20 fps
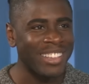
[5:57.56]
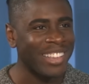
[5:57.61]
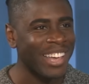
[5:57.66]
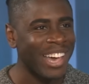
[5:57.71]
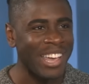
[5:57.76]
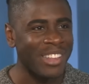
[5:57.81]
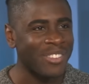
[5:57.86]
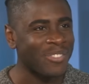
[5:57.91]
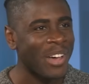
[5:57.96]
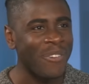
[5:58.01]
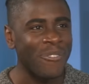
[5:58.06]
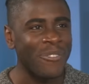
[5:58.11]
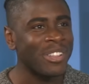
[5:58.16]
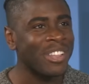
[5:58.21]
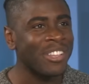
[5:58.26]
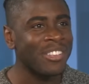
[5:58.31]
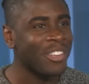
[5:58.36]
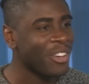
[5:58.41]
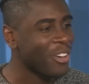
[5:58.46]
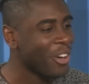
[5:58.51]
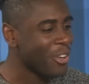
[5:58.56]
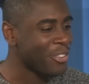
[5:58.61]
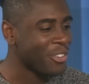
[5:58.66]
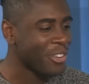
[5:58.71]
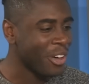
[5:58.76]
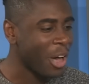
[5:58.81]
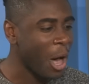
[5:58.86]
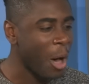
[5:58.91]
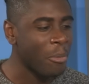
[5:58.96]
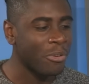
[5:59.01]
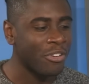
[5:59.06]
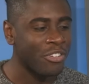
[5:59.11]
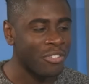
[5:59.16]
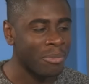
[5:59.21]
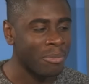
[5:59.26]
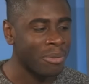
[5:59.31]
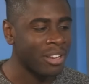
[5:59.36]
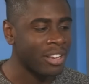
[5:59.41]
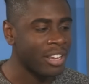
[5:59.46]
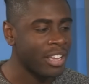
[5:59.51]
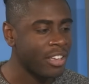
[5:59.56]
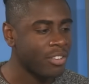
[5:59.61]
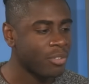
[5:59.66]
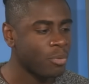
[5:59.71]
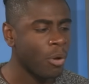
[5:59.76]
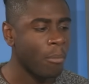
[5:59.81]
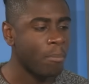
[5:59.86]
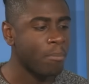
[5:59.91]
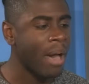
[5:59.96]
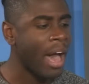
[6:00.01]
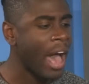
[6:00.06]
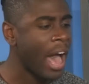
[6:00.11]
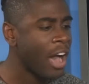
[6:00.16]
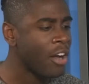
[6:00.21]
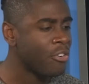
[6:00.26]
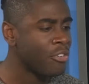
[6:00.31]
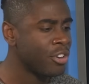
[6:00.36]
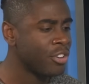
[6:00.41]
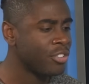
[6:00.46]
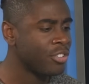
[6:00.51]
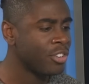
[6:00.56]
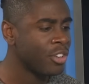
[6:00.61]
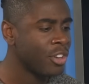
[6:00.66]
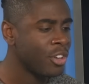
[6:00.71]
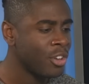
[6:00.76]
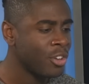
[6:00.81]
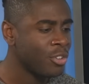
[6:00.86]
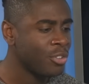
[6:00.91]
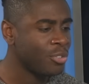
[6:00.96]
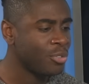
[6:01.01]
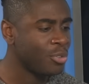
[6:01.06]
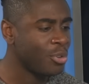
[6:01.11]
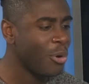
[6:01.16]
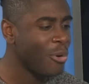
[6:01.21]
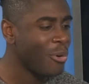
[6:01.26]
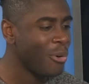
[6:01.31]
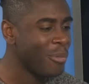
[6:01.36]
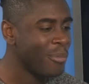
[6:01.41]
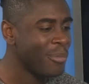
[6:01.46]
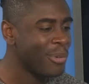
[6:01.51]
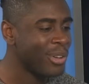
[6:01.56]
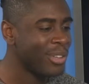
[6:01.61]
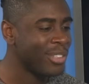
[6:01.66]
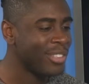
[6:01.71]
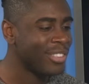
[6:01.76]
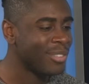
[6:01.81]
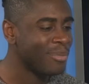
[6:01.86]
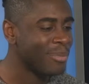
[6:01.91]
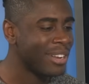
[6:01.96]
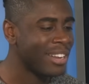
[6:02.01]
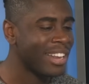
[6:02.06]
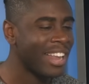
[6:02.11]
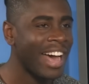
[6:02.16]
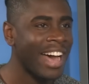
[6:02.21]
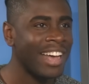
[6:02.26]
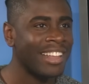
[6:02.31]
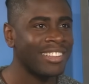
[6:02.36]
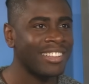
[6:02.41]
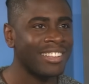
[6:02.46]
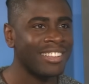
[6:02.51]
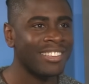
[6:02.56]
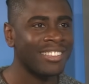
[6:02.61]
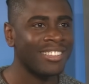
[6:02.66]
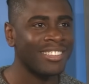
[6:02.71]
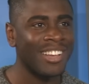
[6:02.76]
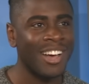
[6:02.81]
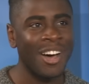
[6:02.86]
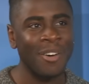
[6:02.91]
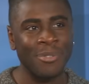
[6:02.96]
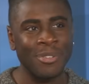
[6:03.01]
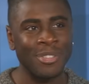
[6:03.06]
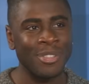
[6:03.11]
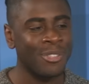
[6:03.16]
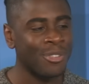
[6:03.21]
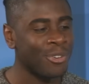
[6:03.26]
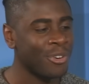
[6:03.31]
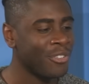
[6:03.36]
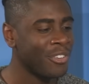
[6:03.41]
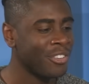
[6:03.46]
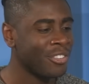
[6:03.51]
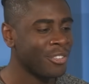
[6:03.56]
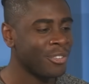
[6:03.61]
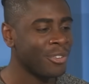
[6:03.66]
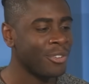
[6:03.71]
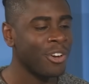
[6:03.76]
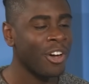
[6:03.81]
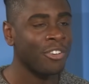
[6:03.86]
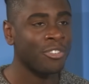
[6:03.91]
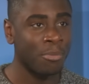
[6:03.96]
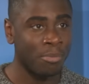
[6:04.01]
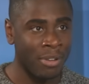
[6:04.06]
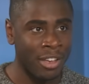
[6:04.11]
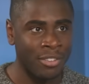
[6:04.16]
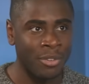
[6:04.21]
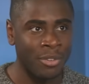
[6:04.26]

days, mate. We need to go to a couple of them at least. What, Paris, Dortmund, Milan and up in the northeast of Newcastle, a place